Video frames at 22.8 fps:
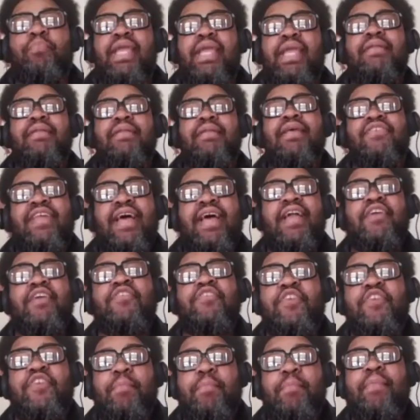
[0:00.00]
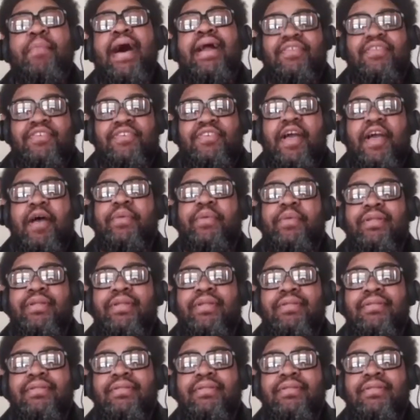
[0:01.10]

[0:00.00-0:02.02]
beat is like somebody's coming.